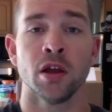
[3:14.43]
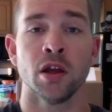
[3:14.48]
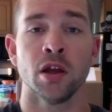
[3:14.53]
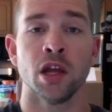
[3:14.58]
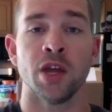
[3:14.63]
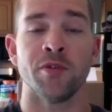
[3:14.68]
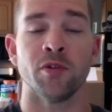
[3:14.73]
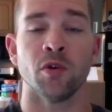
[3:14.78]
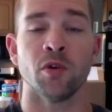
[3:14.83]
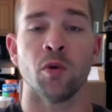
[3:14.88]
if
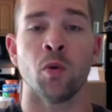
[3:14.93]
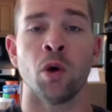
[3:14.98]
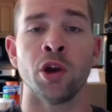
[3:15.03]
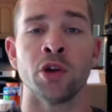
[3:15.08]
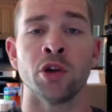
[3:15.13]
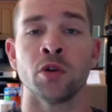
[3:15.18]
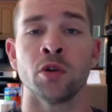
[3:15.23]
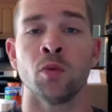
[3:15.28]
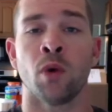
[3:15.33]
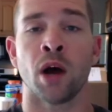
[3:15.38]
you're
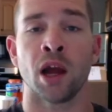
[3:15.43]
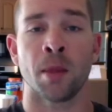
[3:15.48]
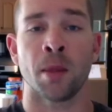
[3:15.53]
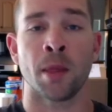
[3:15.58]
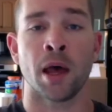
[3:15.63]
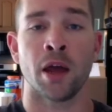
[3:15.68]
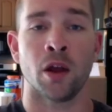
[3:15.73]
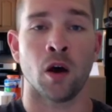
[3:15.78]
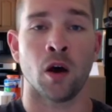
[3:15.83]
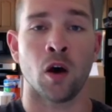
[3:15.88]
wondering why I'm
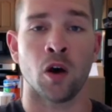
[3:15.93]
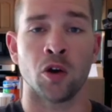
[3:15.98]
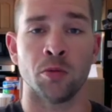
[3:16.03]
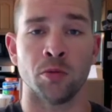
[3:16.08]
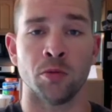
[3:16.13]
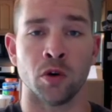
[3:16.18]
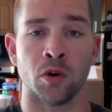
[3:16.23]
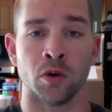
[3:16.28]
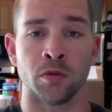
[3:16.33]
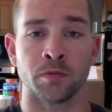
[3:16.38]
not in auto
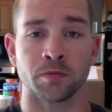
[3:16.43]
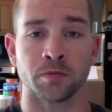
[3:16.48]
mode,